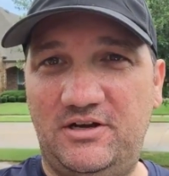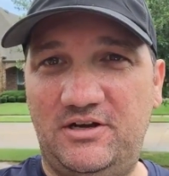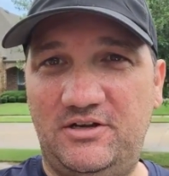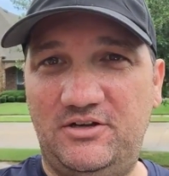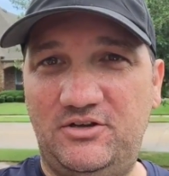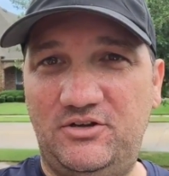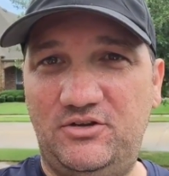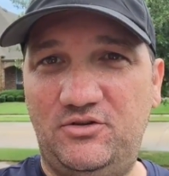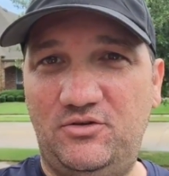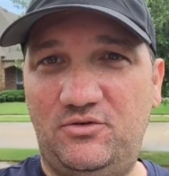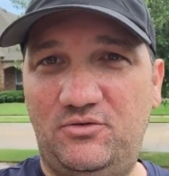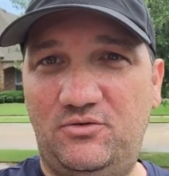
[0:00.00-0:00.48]

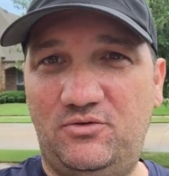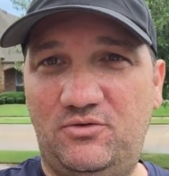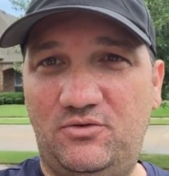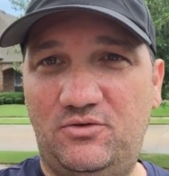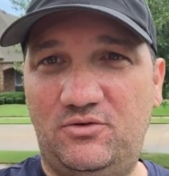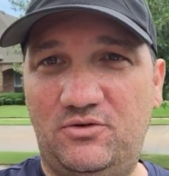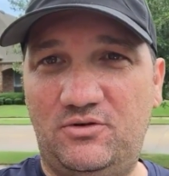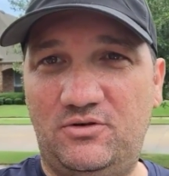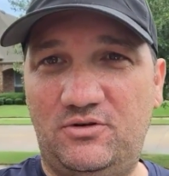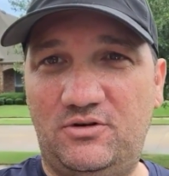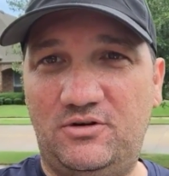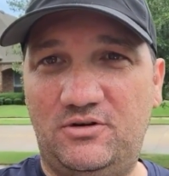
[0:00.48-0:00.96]

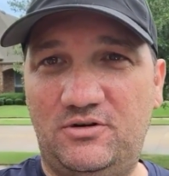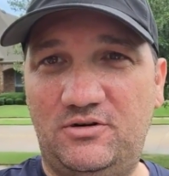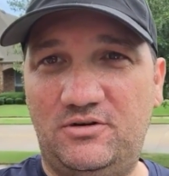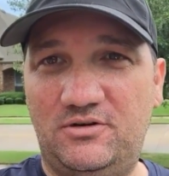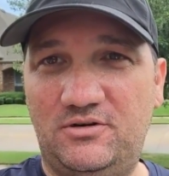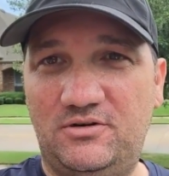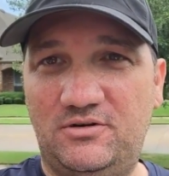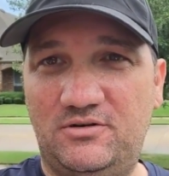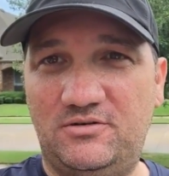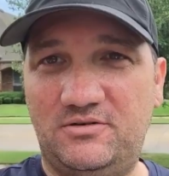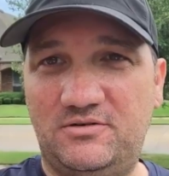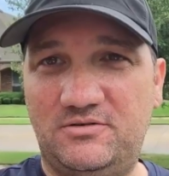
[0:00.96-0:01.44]
your
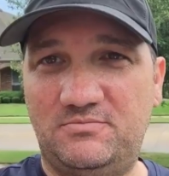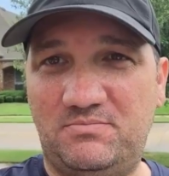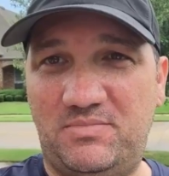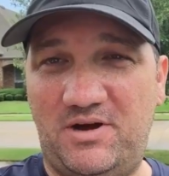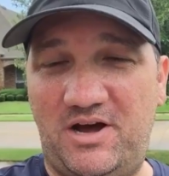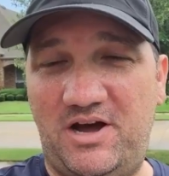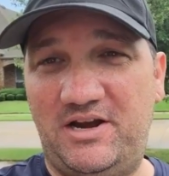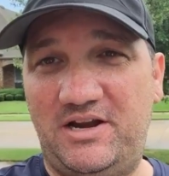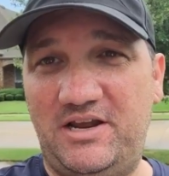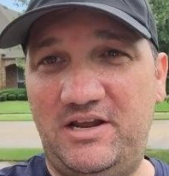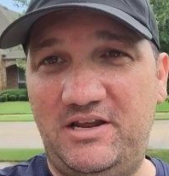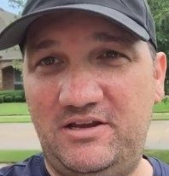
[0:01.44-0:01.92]

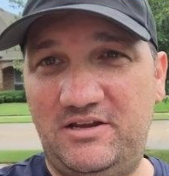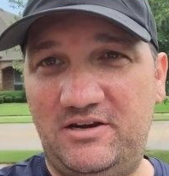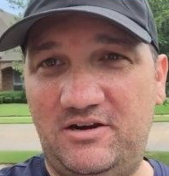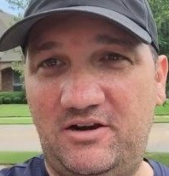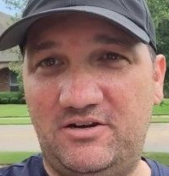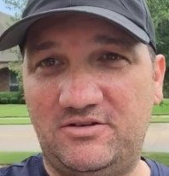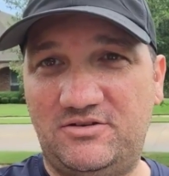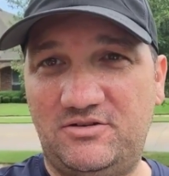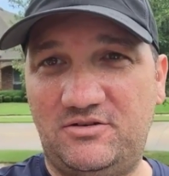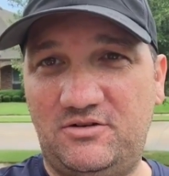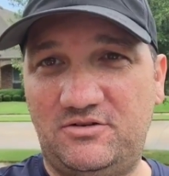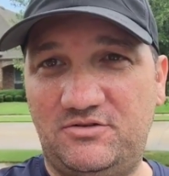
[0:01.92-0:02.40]
body, it
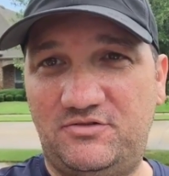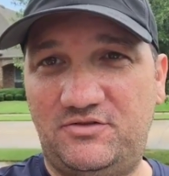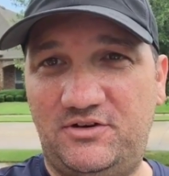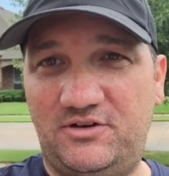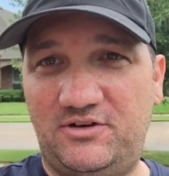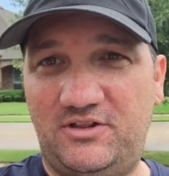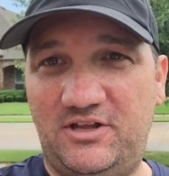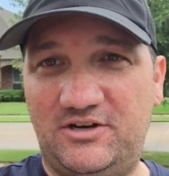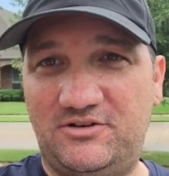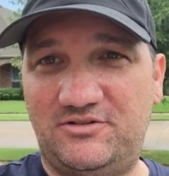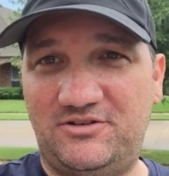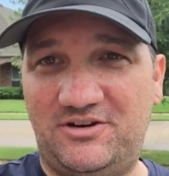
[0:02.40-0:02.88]
also goes for your
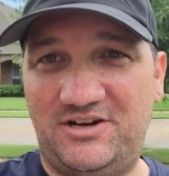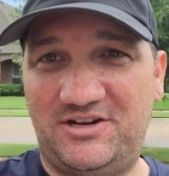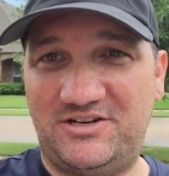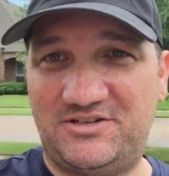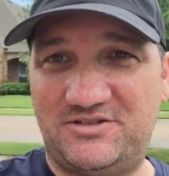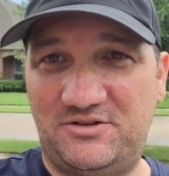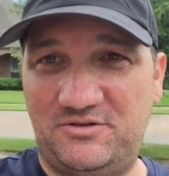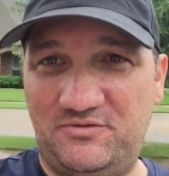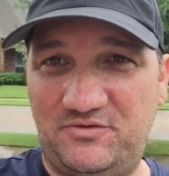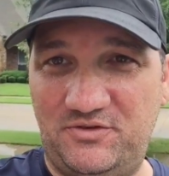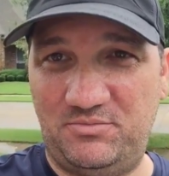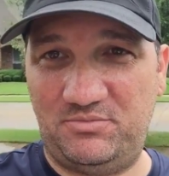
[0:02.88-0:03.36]

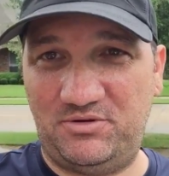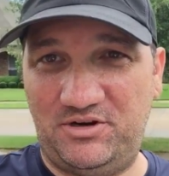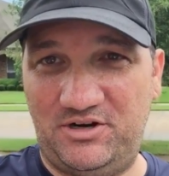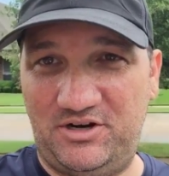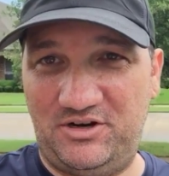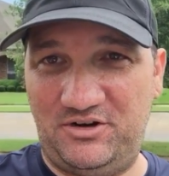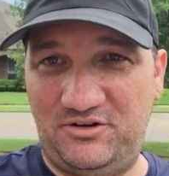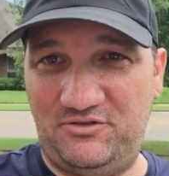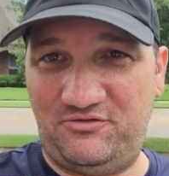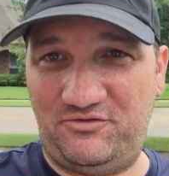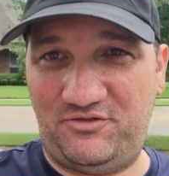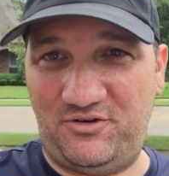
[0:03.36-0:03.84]
electronics. So if you're
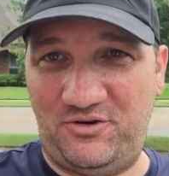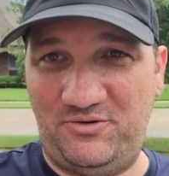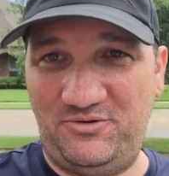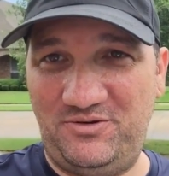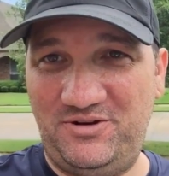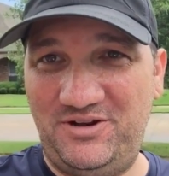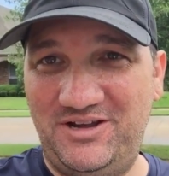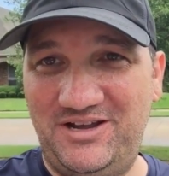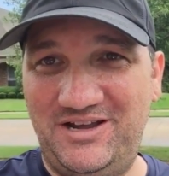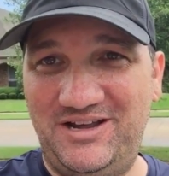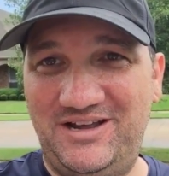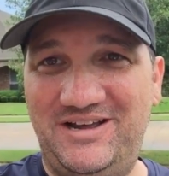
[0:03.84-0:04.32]
bringing your
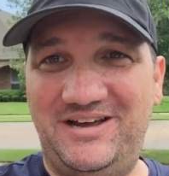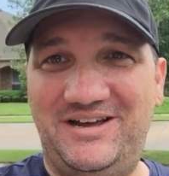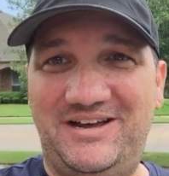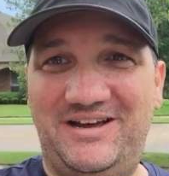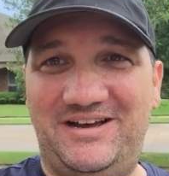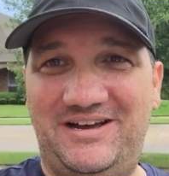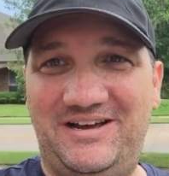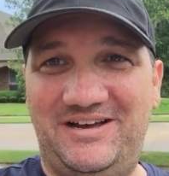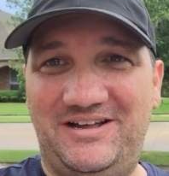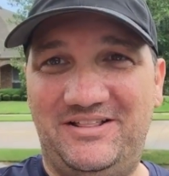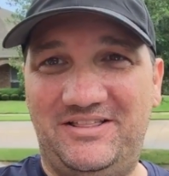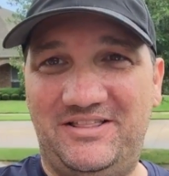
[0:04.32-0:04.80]
phone,
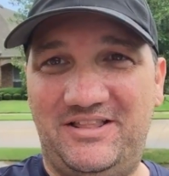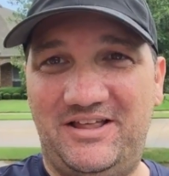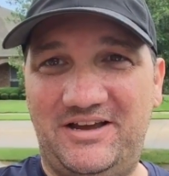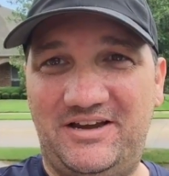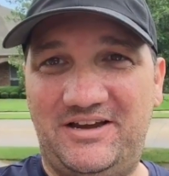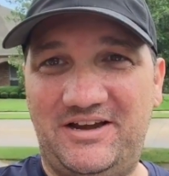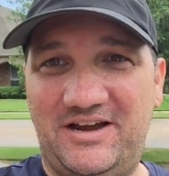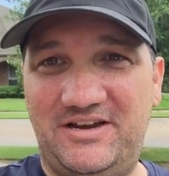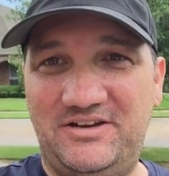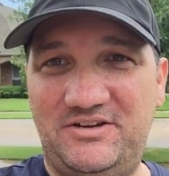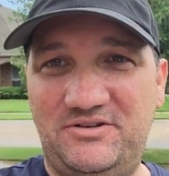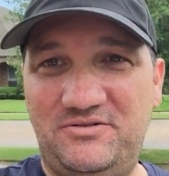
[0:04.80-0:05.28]

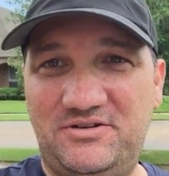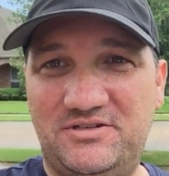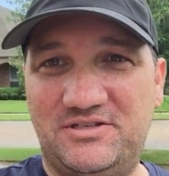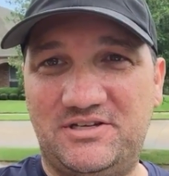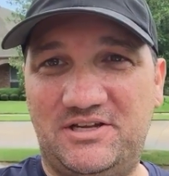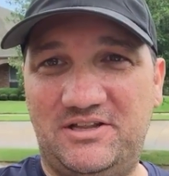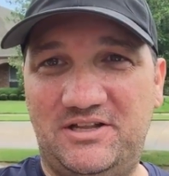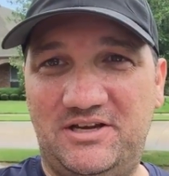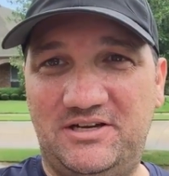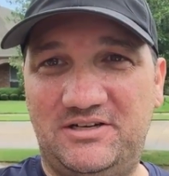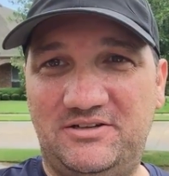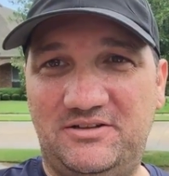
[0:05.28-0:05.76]
like I do, because
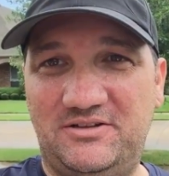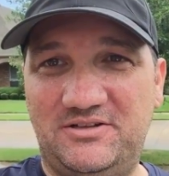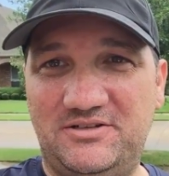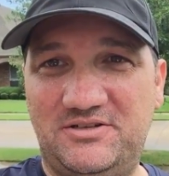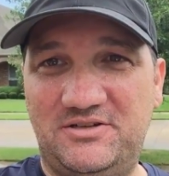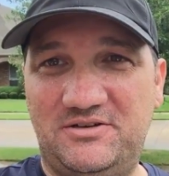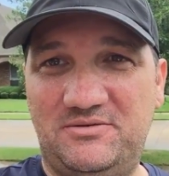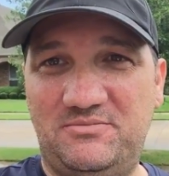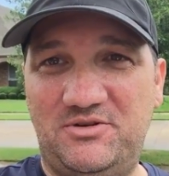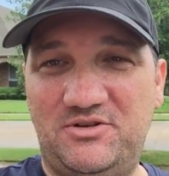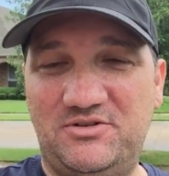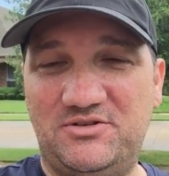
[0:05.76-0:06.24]
I like to
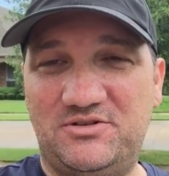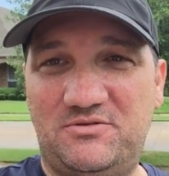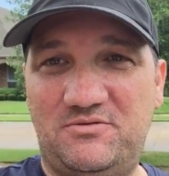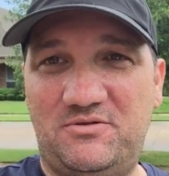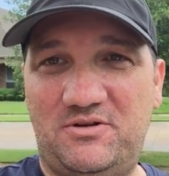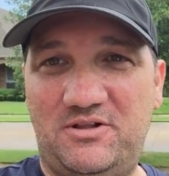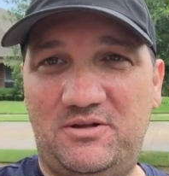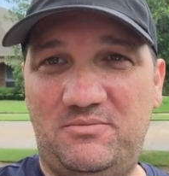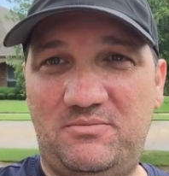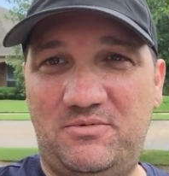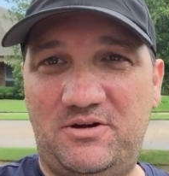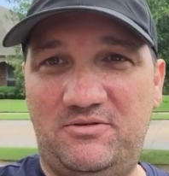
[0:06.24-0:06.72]
listen to music
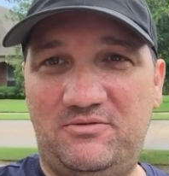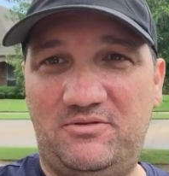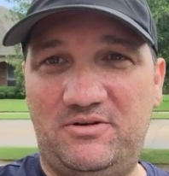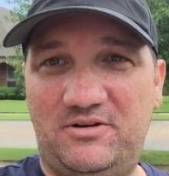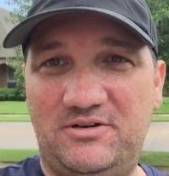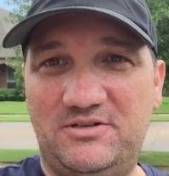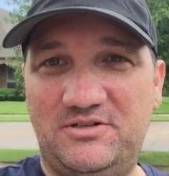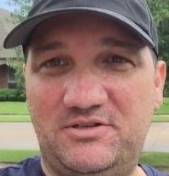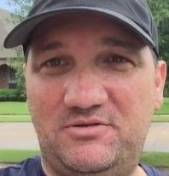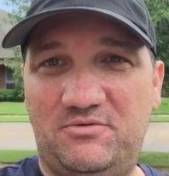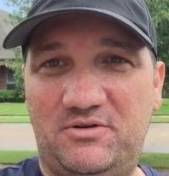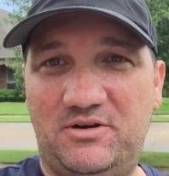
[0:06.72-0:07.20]
while on my
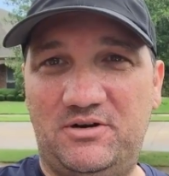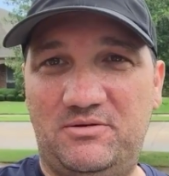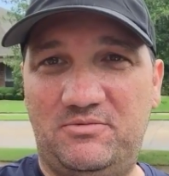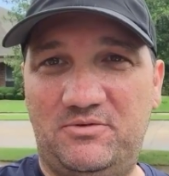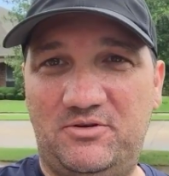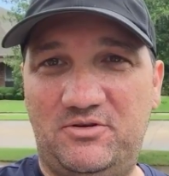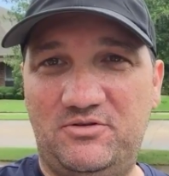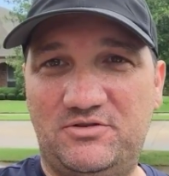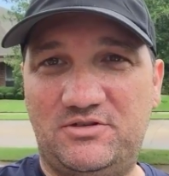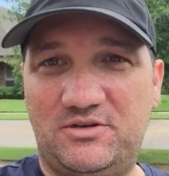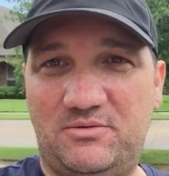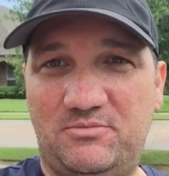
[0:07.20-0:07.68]
runs, you want
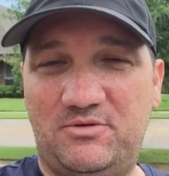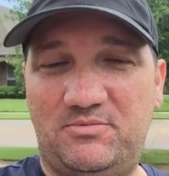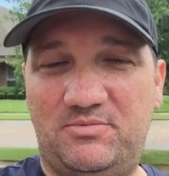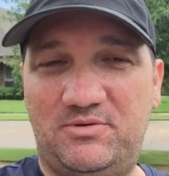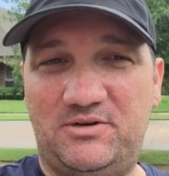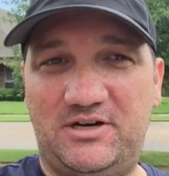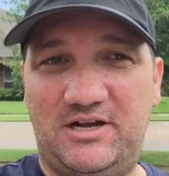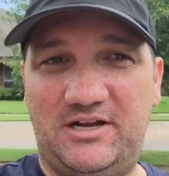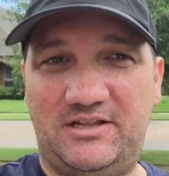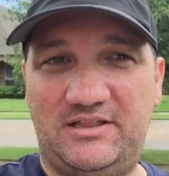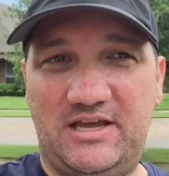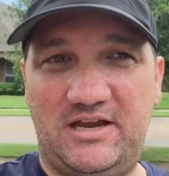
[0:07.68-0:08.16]
to do something to
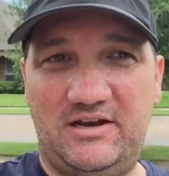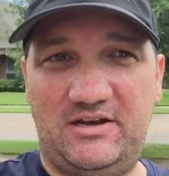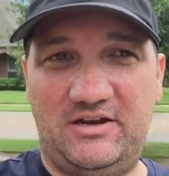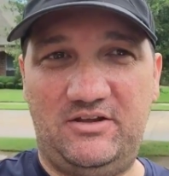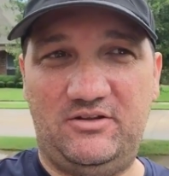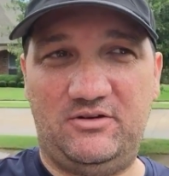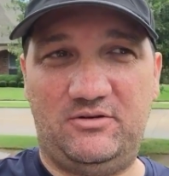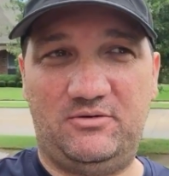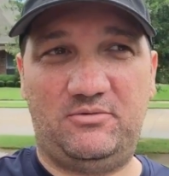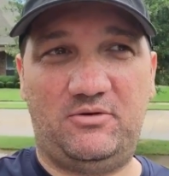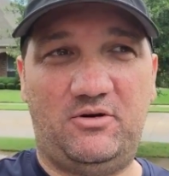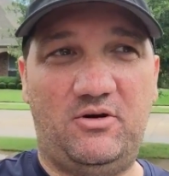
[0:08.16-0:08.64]
protect that,
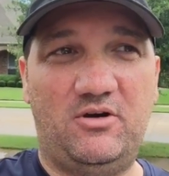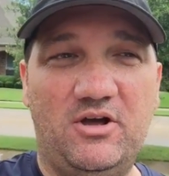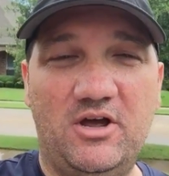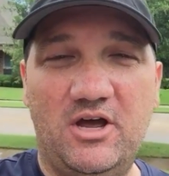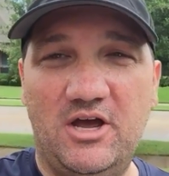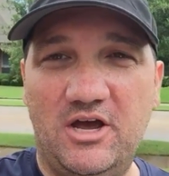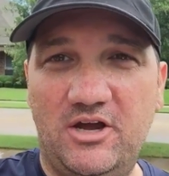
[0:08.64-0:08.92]
either a